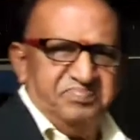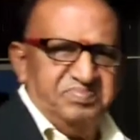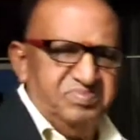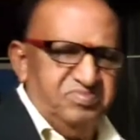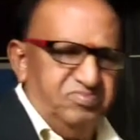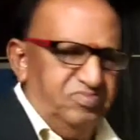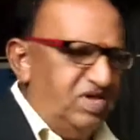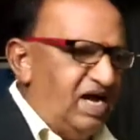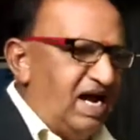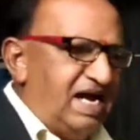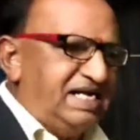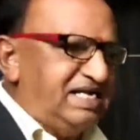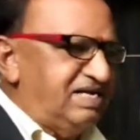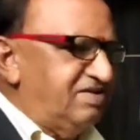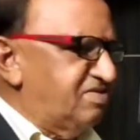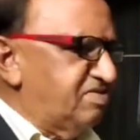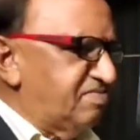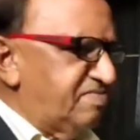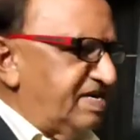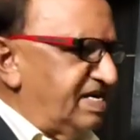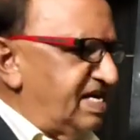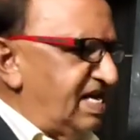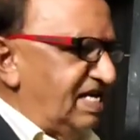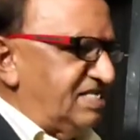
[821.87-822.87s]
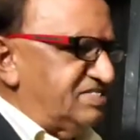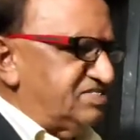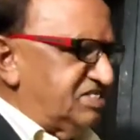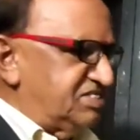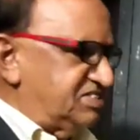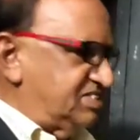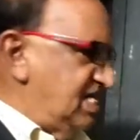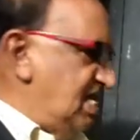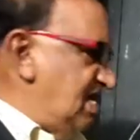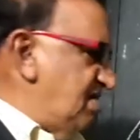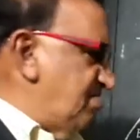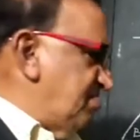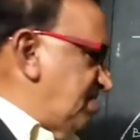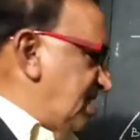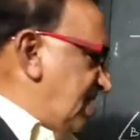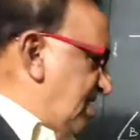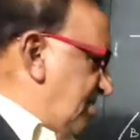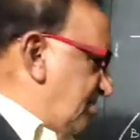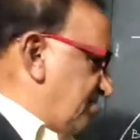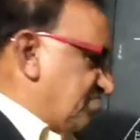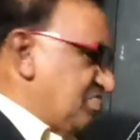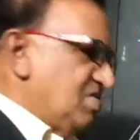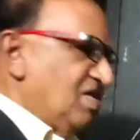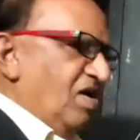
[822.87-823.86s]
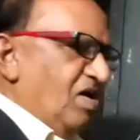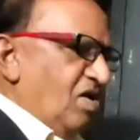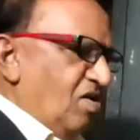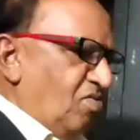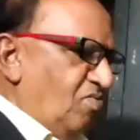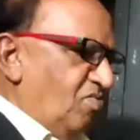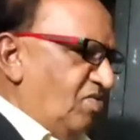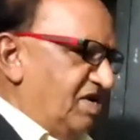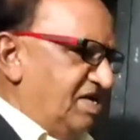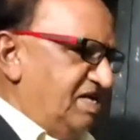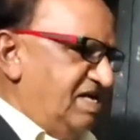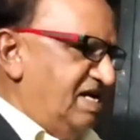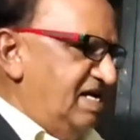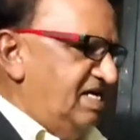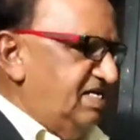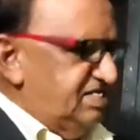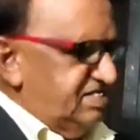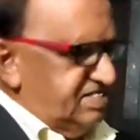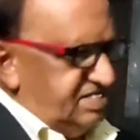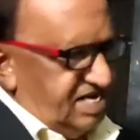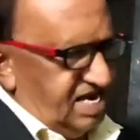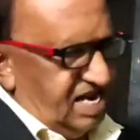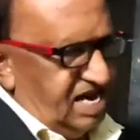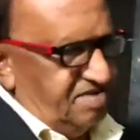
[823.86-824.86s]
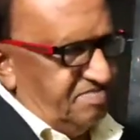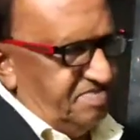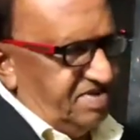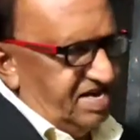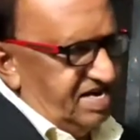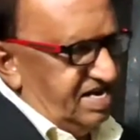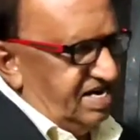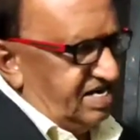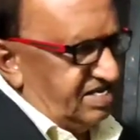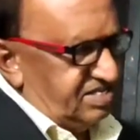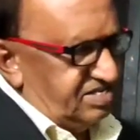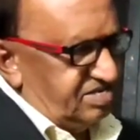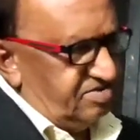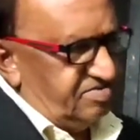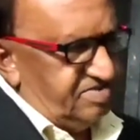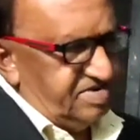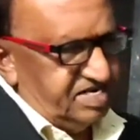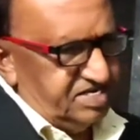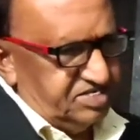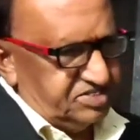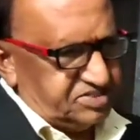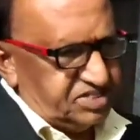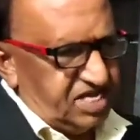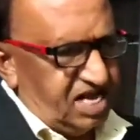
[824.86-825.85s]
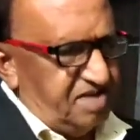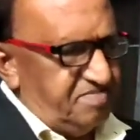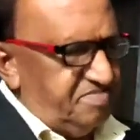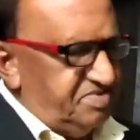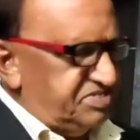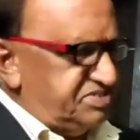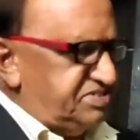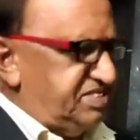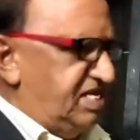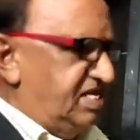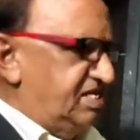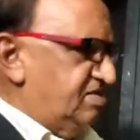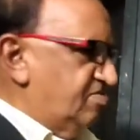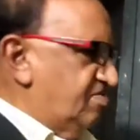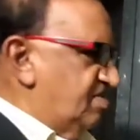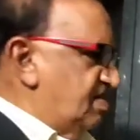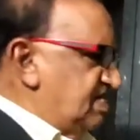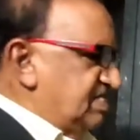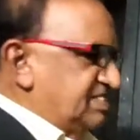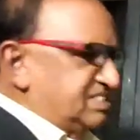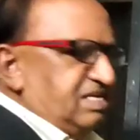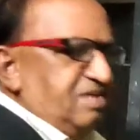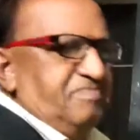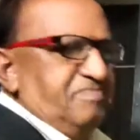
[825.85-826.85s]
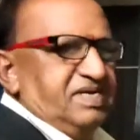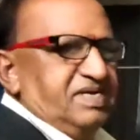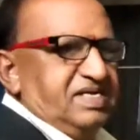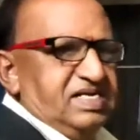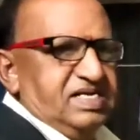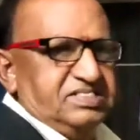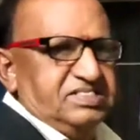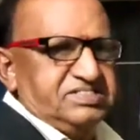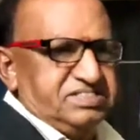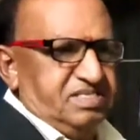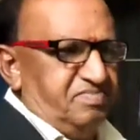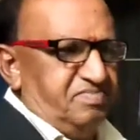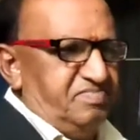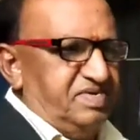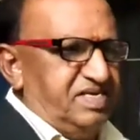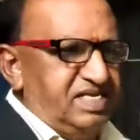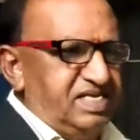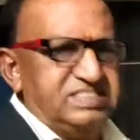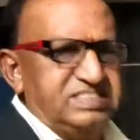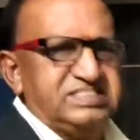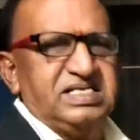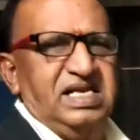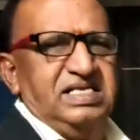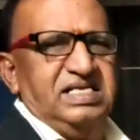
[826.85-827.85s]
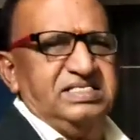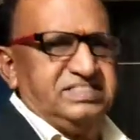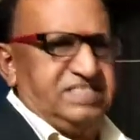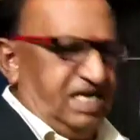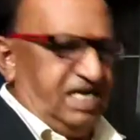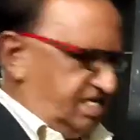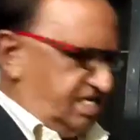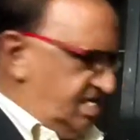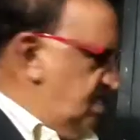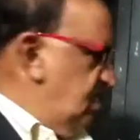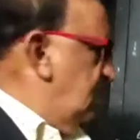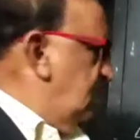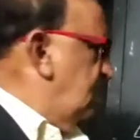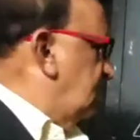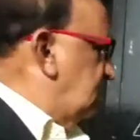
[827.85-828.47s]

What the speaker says: Not everybody has the same name. One guy is Rama, another one is Thomas, another one is somebody else, like that.